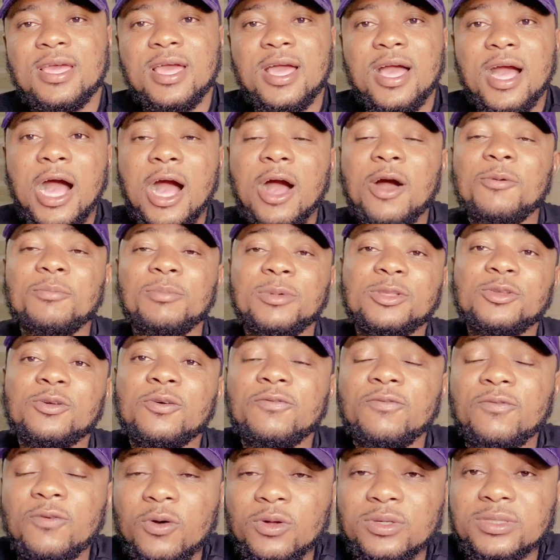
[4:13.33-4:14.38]
How many
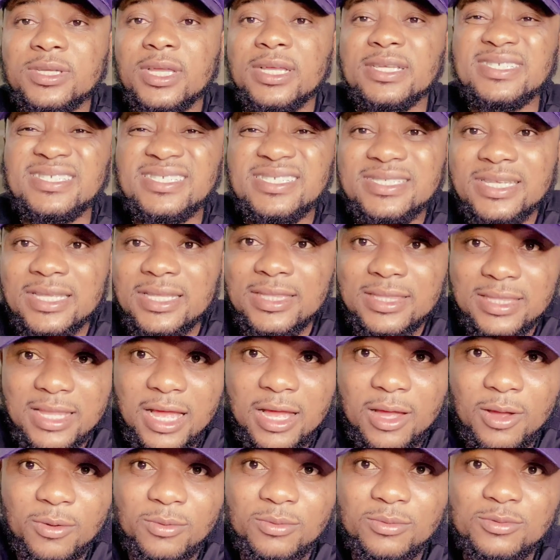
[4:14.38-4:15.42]
of us can sit
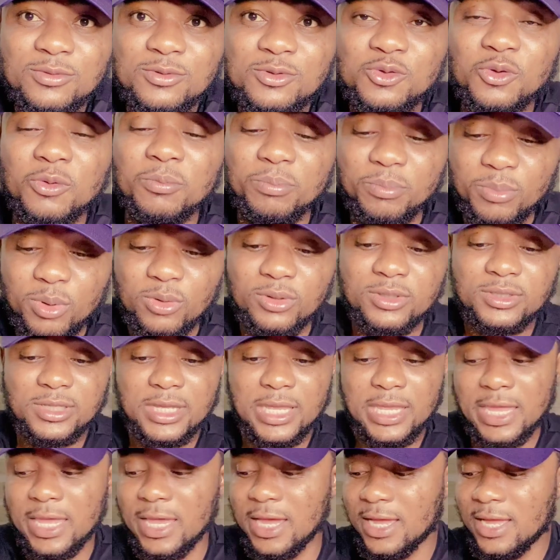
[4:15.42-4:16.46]
down to boast, say,
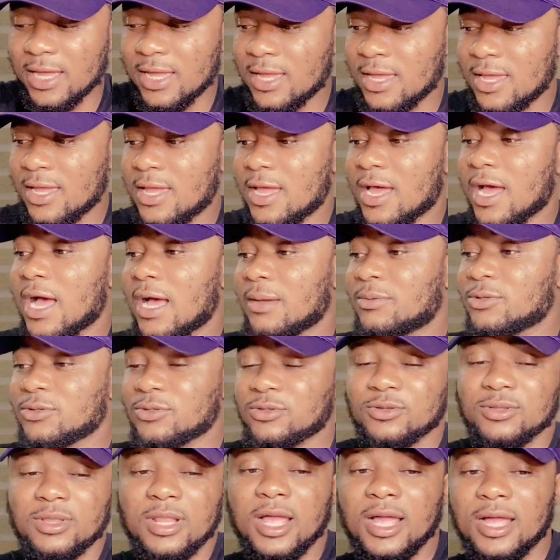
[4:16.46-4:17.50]
yeah, I have
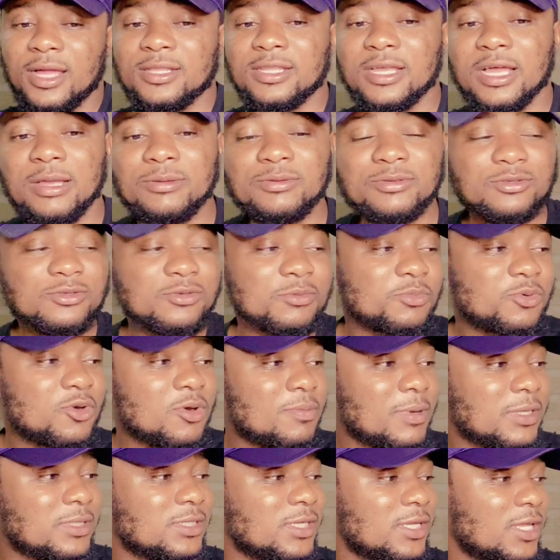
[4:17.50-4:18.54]
so land, I have so
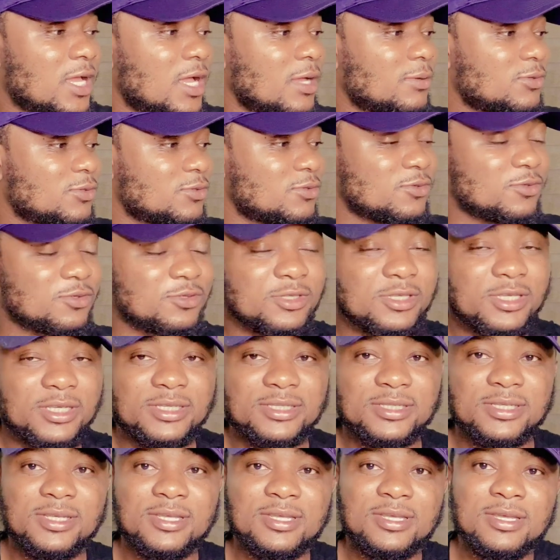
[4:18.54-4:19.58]
property, I have so
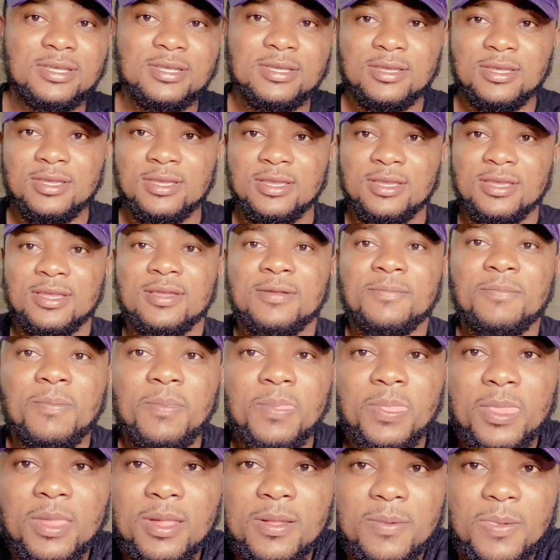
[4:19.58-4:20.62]
this?
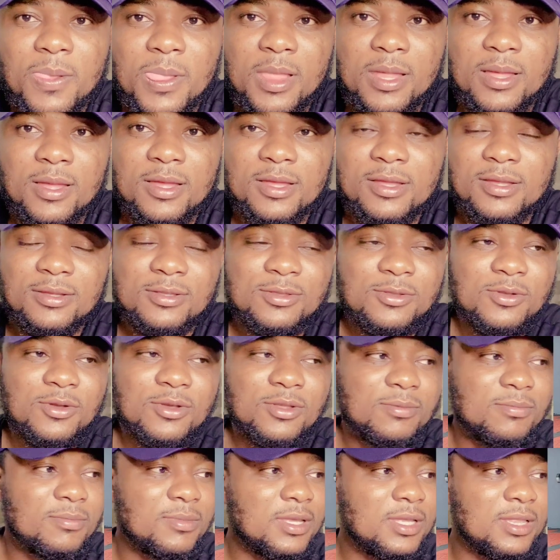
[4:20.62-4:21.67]

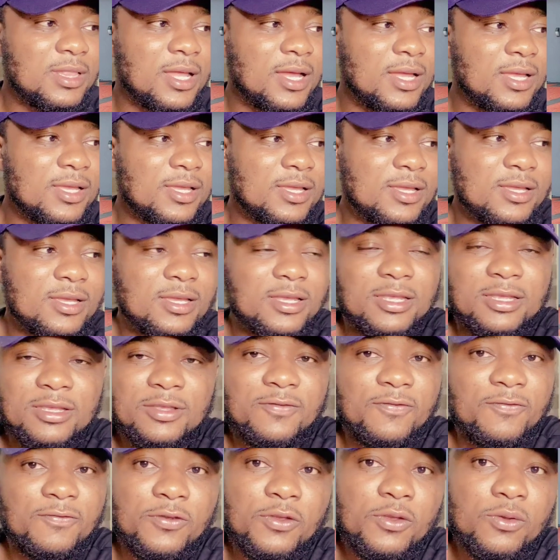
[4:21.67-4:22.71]
None. Like a
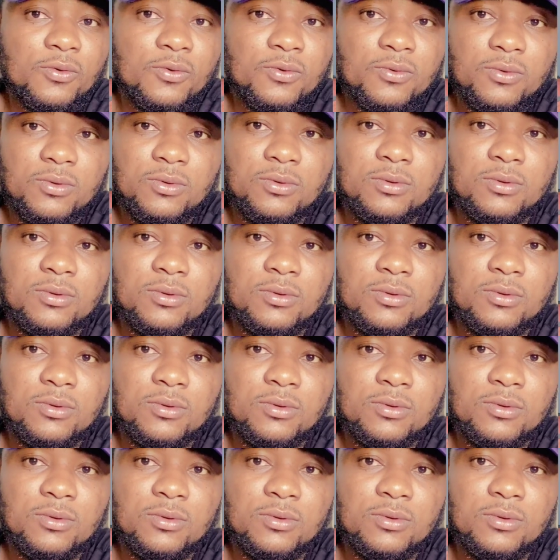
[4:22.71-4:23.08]
few.